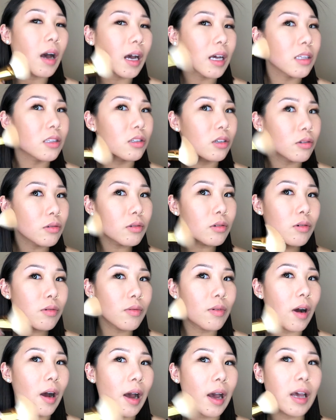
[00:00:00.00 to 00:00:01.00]
I don't know
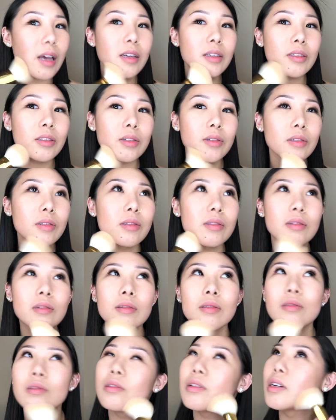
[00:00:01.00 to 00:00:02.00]
why
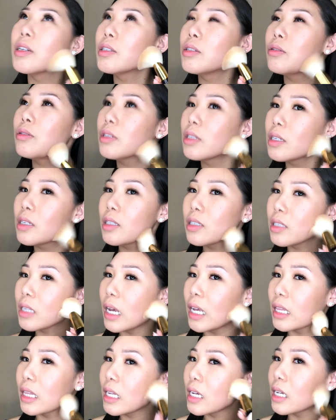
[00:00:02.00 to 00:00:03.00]
I do this.
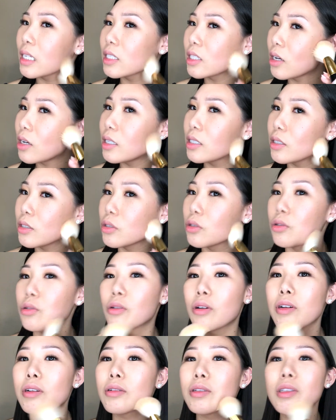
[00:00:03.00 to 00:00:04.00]
I think I saw it in a
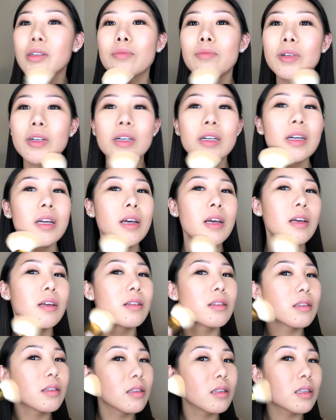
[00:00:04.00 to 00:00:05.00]
tutorial somewhere
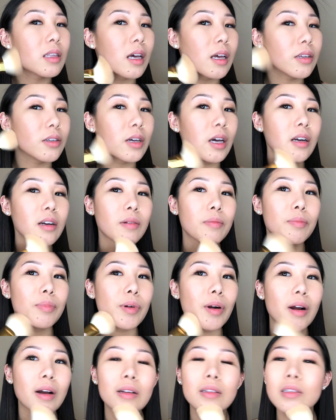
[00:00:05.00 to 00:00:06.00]
that you kind of
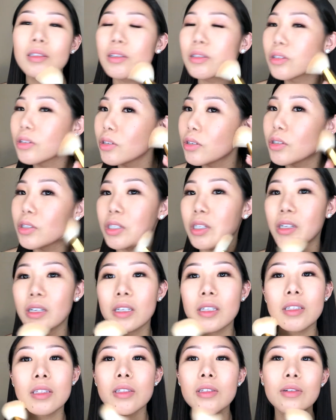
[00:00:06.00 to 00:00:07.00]
bronze under your
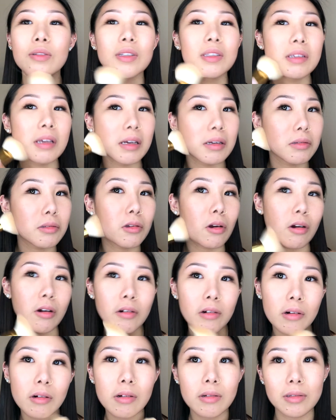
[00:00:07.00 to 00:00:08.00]
chin so it's like
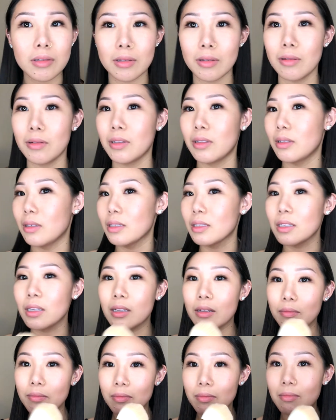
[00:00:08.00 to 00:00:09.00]
darker, so it
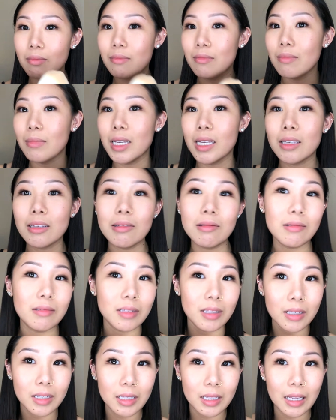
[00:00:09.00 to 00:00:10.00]
doesn't make you
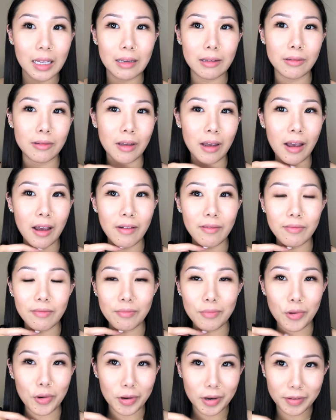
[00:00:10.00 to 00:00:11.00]
look like you
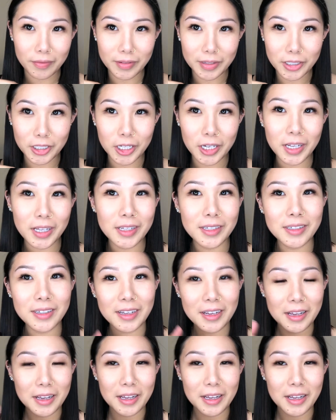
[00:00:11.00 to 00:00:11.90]
have more of a chin.